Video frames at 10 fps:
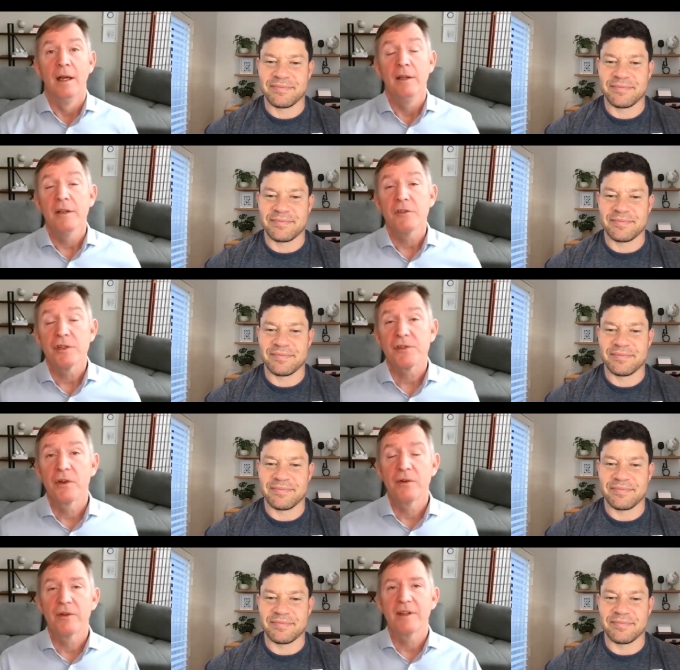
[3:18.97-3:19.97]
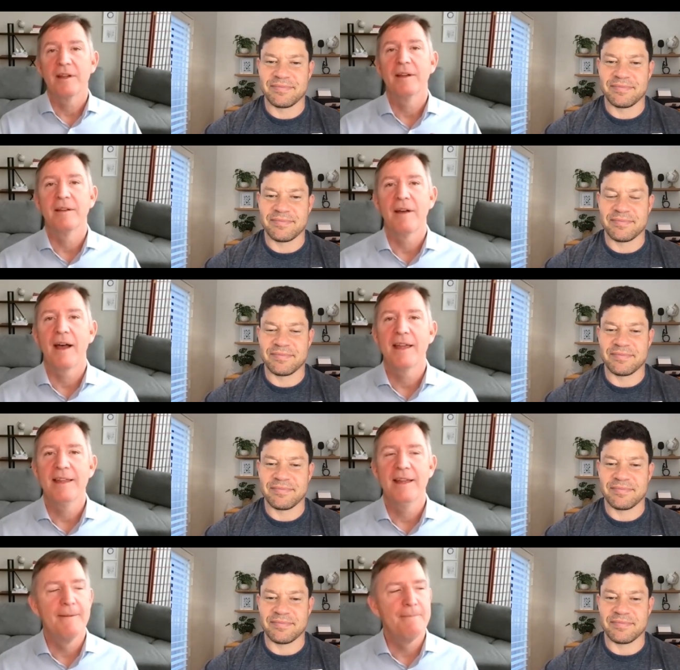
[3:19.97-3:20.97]
Speaker 1: Yeah, sure. So uh,
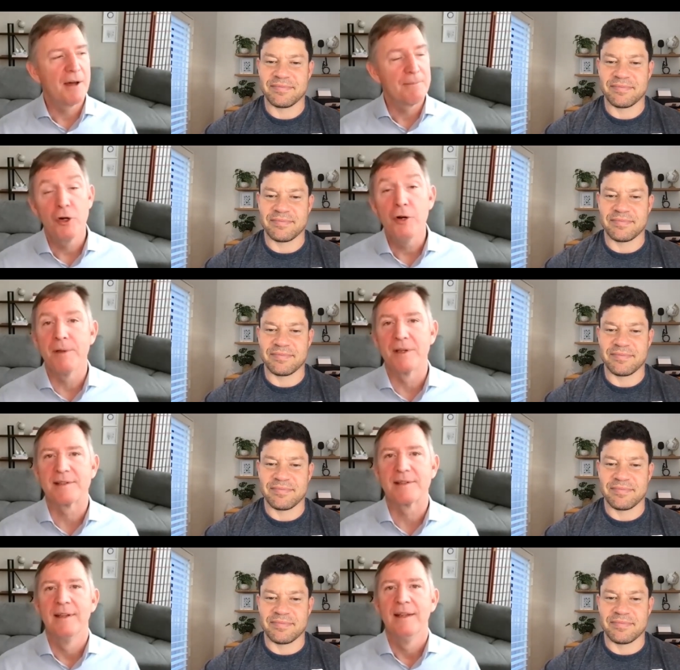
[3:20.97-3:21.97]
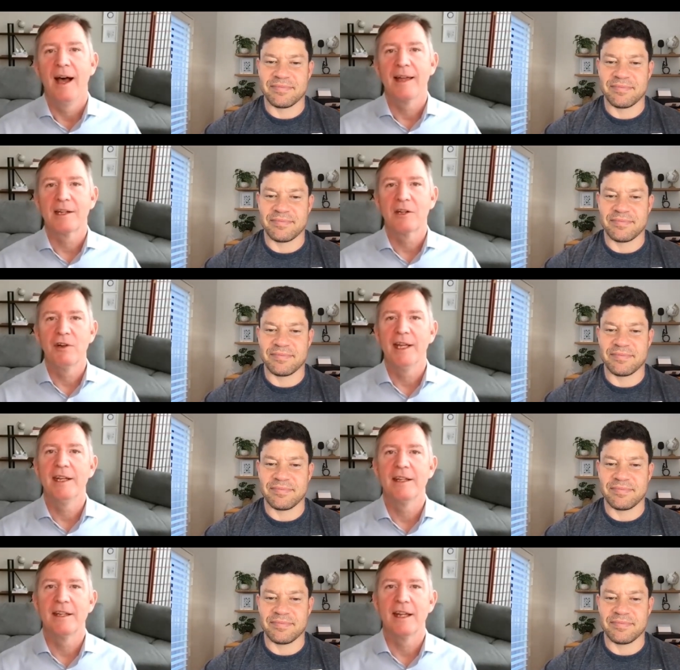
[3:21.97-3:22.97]
I, um, on purpose, I
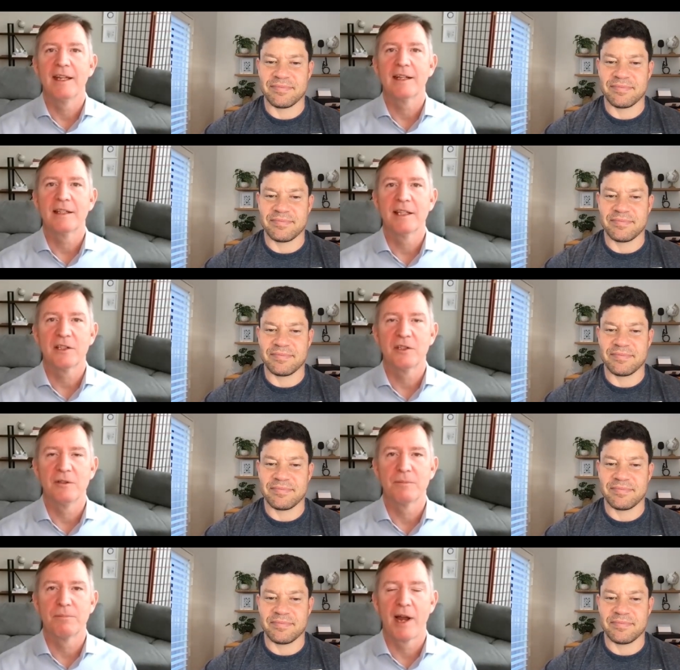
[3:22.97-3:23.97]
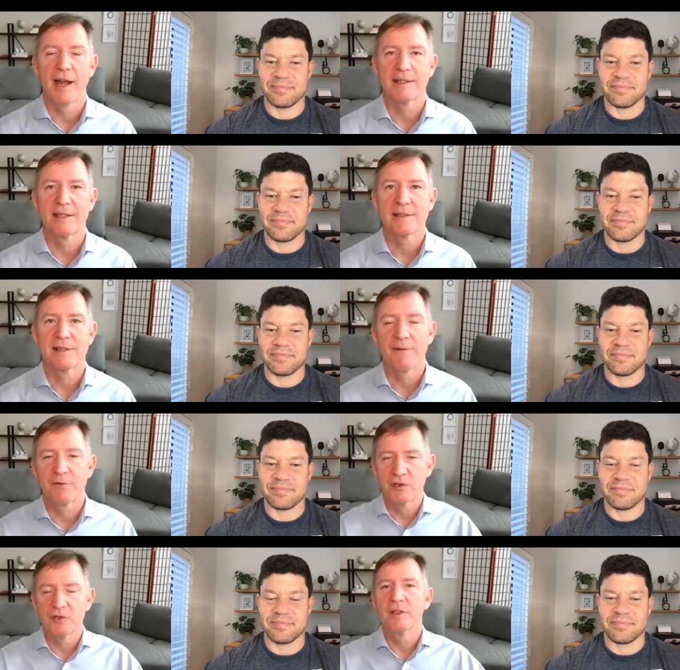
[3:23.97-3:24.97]
created a clinical practice
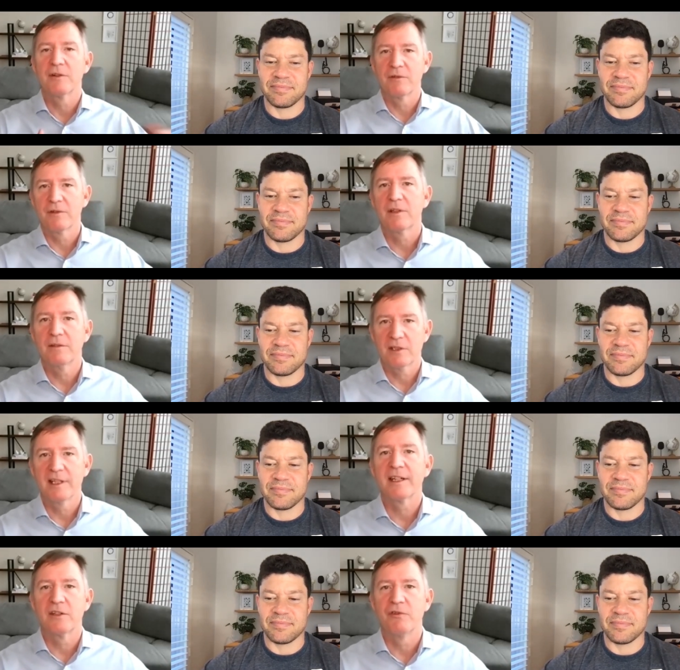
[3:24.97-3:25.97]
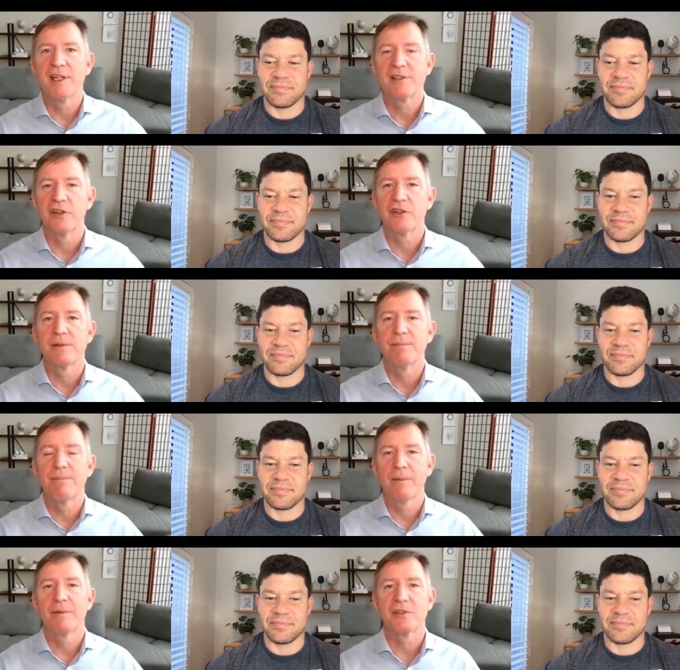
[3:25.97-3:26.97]
after doing clinical research and
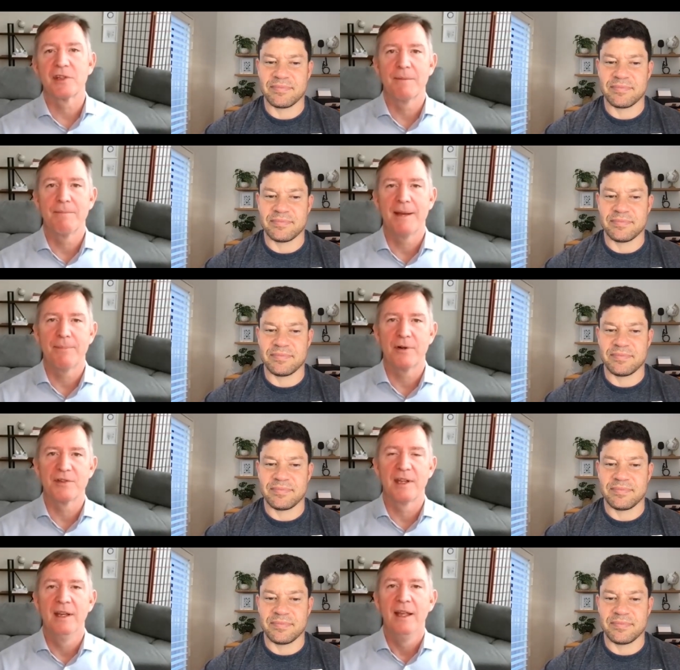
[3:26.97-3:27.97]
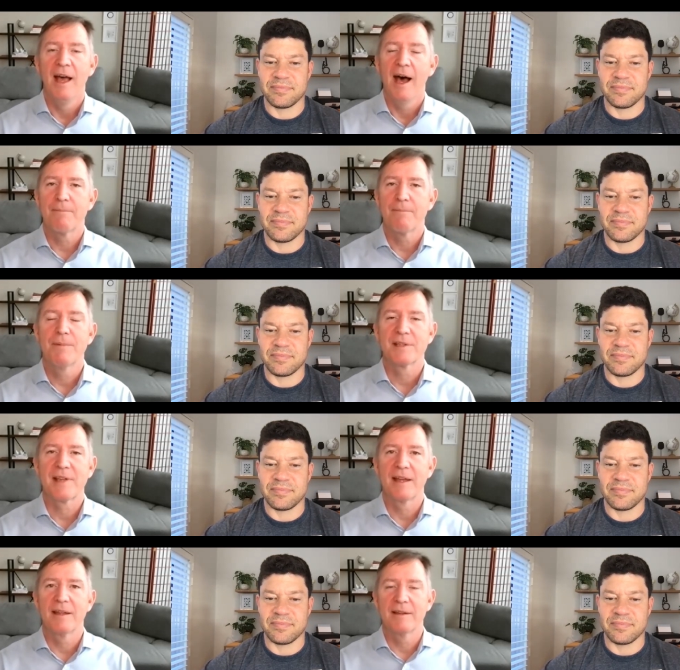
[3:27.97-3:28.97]
publishing the papers. On, on purpose,
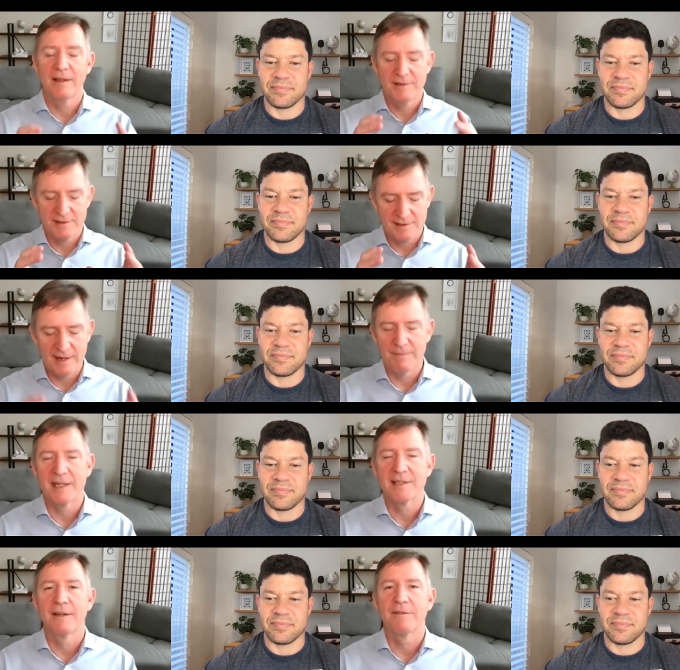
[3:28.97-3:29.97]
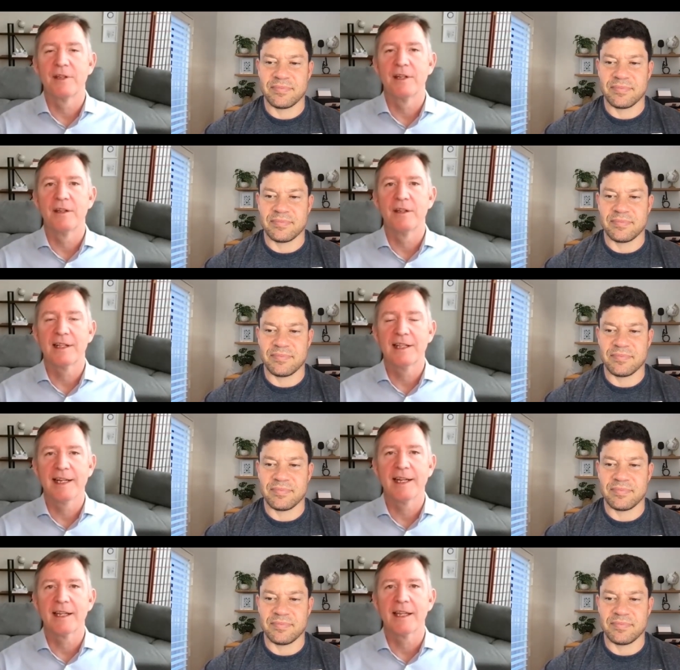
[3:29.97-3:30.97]
I set myself in a
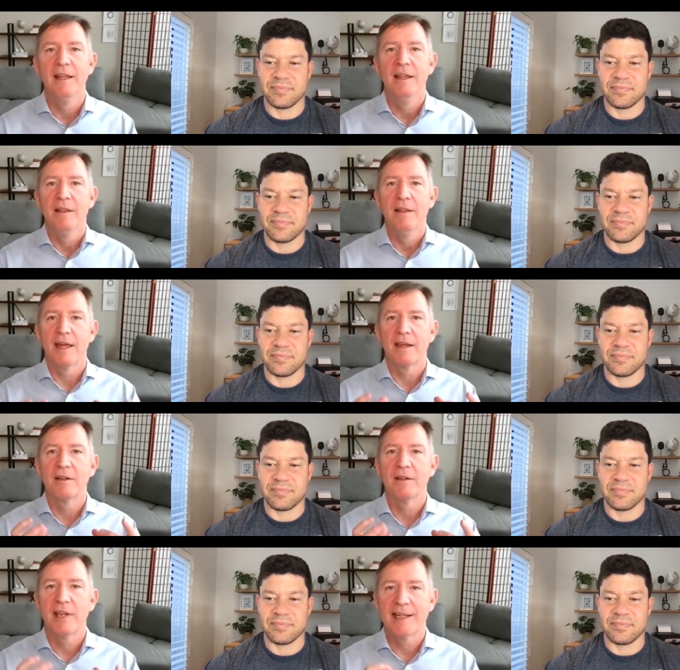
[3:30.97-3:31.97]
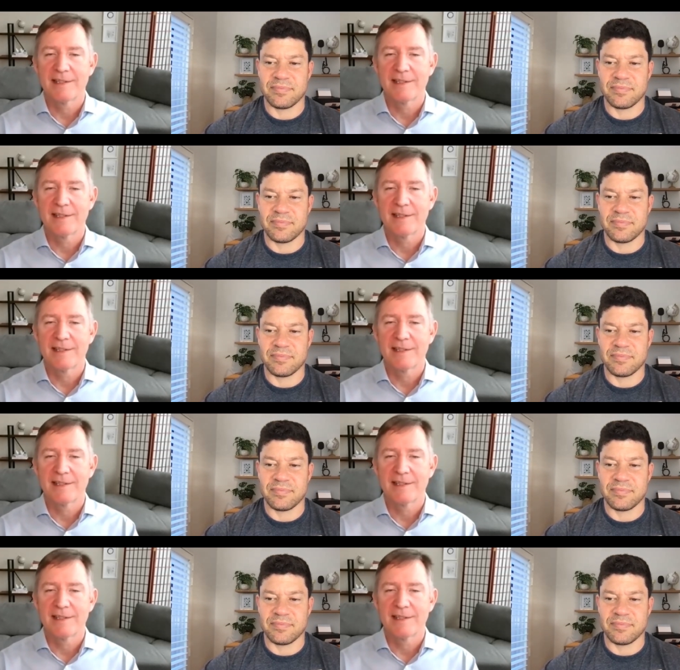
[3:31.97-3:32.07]
clinic that takes